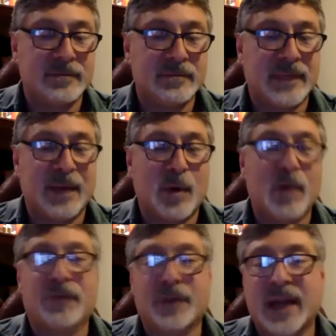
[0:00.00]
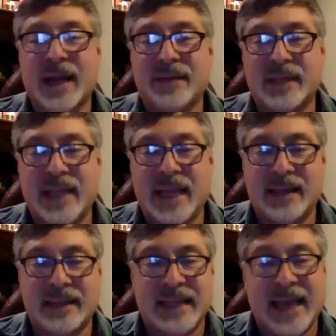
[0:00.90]
They won't forget the day
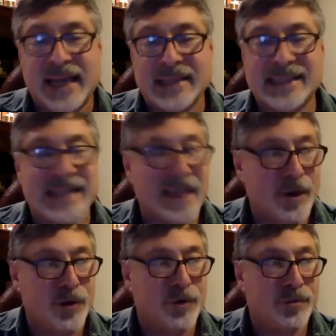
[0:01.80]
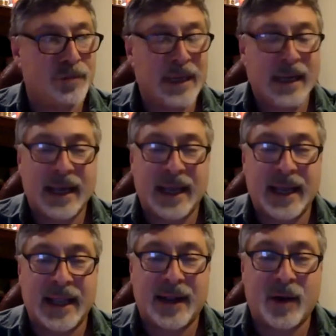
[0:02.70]
that they had to stay home,
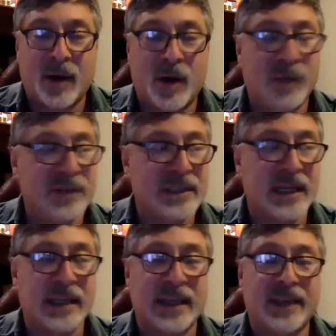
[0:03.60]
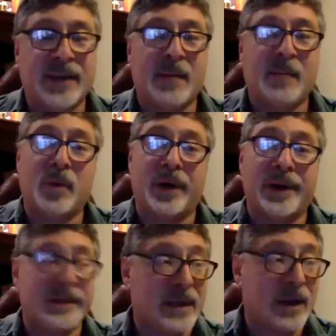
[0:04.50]
and all of a sudden they thought, boy,
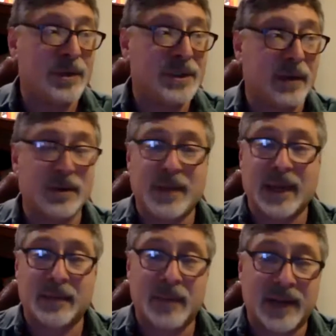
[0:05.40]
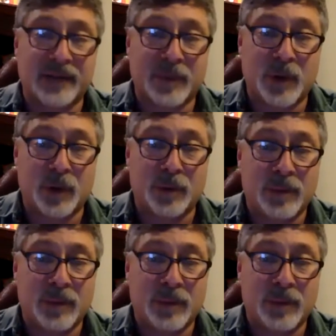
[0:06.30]
I wish I was making money from home.